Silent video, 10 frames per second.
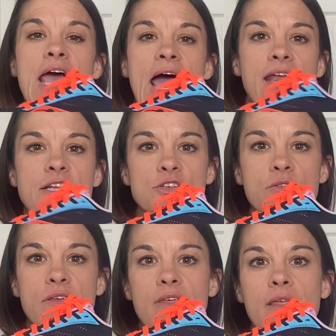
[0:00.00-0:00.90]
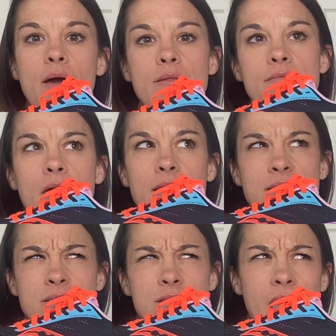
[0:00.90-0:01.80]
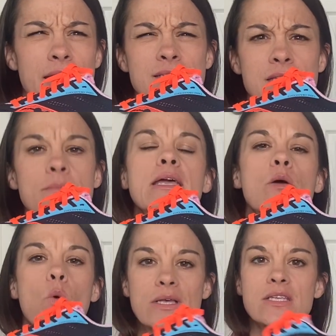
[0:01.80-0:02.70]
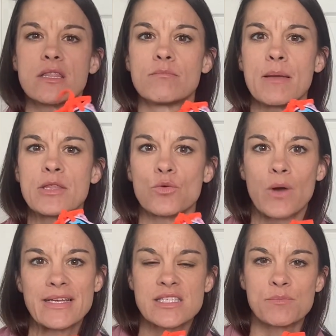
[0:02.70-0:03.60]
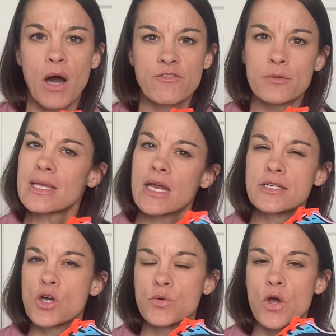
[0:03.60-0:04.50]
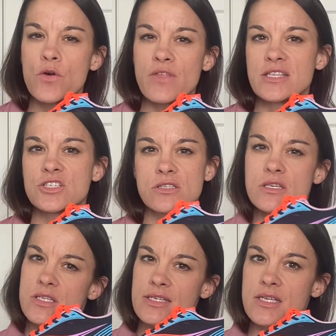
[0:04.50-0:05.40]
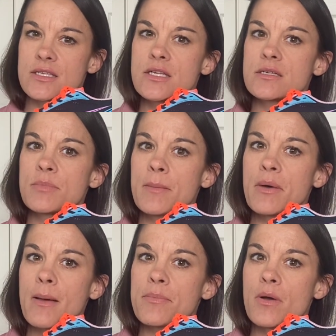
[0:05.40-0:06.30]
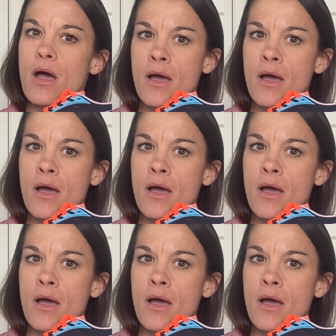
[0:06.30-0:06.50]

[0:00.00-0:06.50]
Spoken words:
And I do think that it kind of seemed like it wasn't in maybe the right spot for me. And I don't know if that's just because I did need to bump up